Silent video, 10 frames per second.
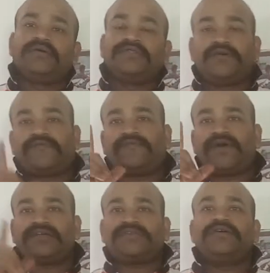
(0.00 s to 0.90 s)
The
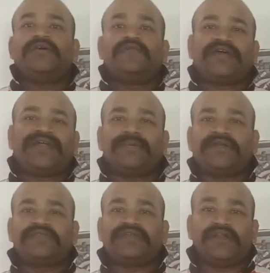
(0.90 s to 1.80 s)
first
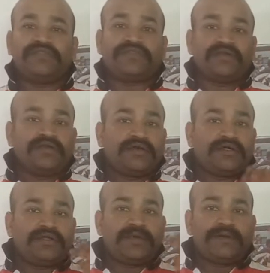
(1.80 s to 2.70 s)
fundamental skills.
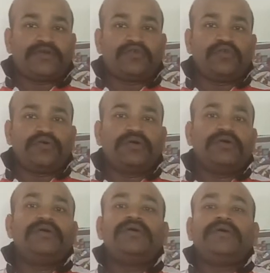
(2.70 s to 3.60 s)
Number 2,
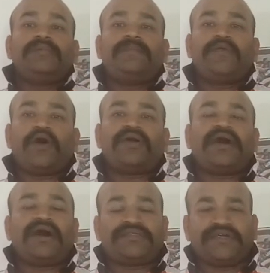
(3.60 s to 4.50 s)

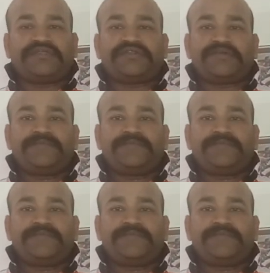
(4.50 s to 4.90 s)
block assist.